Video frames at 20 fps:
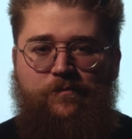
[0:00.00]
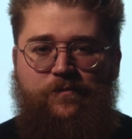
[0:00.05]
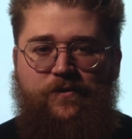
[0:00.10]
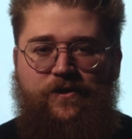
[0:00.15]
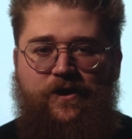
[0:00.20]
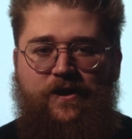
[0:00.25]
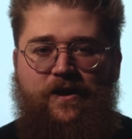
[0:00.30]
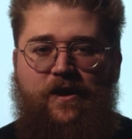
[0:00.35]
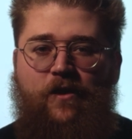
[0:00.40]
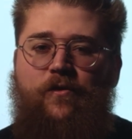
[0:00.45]

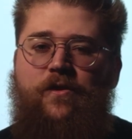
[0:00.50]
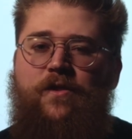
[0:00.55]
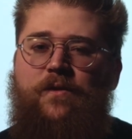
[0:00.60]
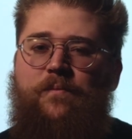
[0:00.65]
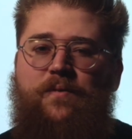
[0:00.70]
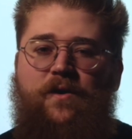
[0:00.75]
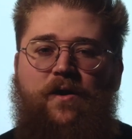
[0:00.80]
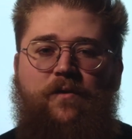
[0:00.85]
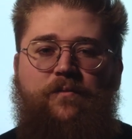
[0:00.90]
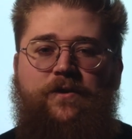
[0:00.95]
played out in the
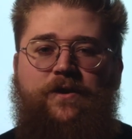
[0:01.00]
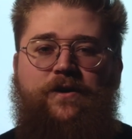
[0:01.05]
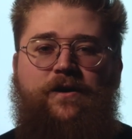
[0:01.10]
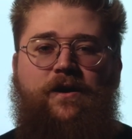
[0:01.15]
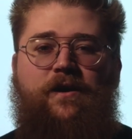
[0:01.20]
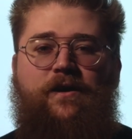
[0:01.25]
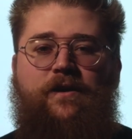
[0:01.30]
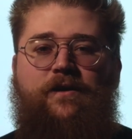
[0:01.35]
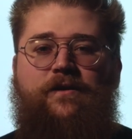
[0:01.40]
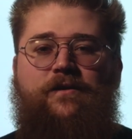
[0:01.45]
public
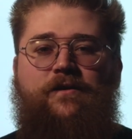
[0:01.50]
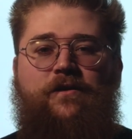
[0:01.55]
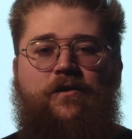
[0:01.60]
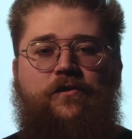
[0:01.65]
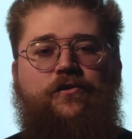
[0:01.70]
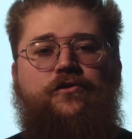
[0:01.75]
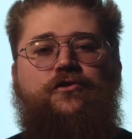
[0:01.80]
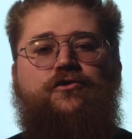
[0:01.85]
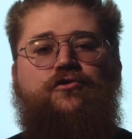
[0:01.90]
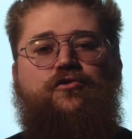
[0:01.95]
eye and
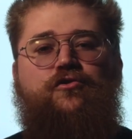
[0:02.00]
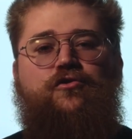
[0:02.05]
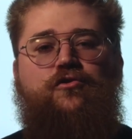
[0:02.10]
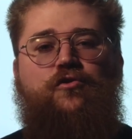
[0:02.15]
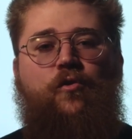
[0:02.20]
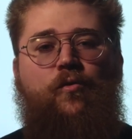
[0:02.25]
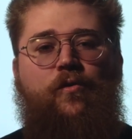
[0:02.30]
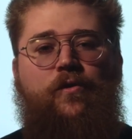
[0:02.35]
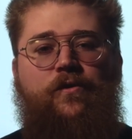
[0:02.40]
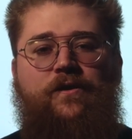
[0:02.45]

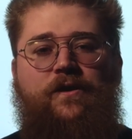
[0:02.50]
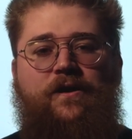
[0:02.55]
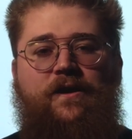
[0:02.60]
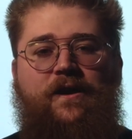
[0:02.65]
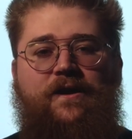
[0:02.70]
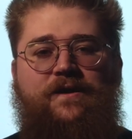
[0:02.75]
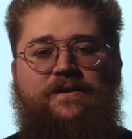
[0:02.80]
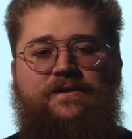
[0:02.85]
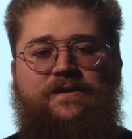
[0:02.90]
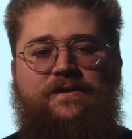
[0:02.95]
underscored the
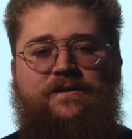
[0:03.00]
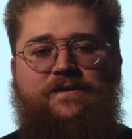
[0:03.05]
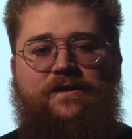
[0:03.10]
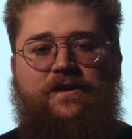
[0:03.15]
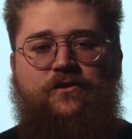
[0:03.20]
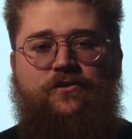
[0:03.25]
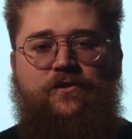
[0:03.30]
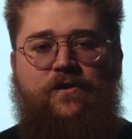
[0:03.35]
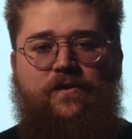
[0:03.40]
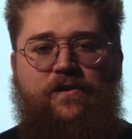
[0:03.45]

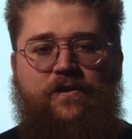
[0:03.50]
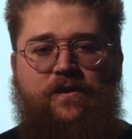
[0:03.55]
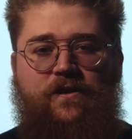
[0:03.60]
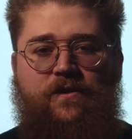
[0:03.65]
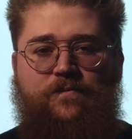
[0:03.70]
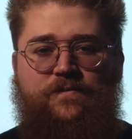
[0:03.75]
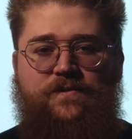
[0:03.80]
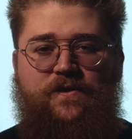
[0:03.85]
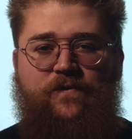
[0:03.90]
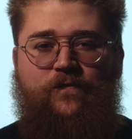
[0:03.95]
existential
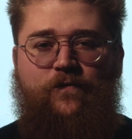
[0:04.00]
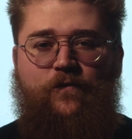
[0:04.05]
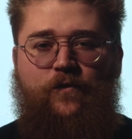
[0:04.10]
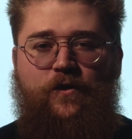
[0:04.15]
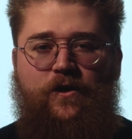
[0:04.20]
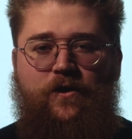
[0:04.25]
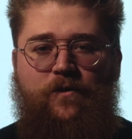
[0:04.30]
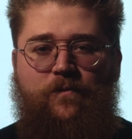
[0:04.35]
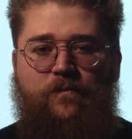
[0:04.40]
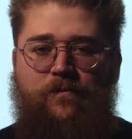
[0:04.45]
themes of
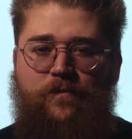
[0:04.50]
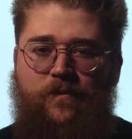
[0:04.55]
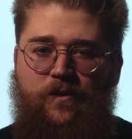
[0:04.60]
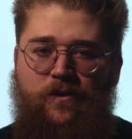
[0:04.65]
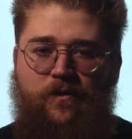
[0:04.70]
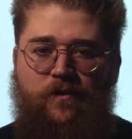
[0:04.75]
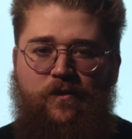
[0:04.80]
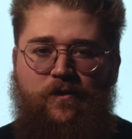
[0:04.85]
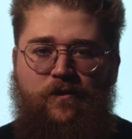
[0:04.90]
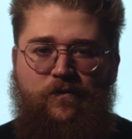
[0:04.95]
freedom
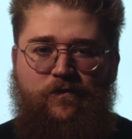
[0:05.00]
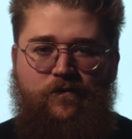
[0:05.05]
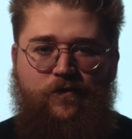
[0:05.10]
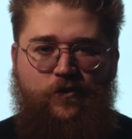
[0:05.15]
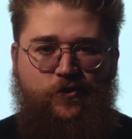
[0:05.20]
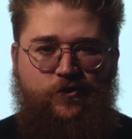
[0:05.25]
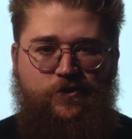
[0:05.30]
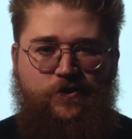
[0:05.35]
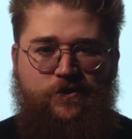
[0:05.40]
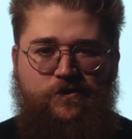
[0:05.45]

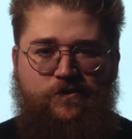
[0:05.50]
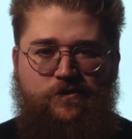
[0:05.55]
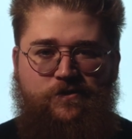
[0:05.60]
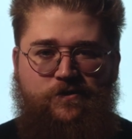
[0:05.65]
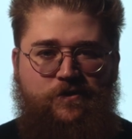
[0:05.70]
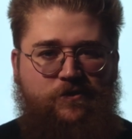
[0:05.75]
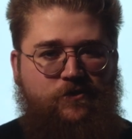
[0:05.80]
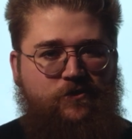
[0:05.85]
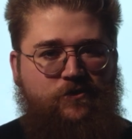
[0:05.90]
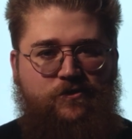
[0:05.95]
versus
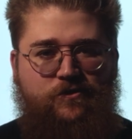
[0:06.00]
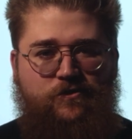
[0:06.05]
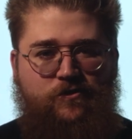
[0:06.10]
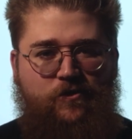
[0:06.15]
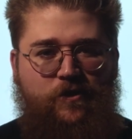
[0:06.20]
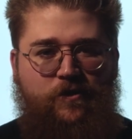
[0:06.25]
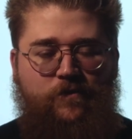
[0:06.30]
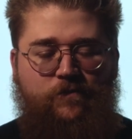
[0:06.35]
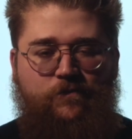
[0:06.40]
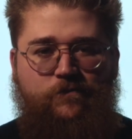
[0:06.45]
constraint.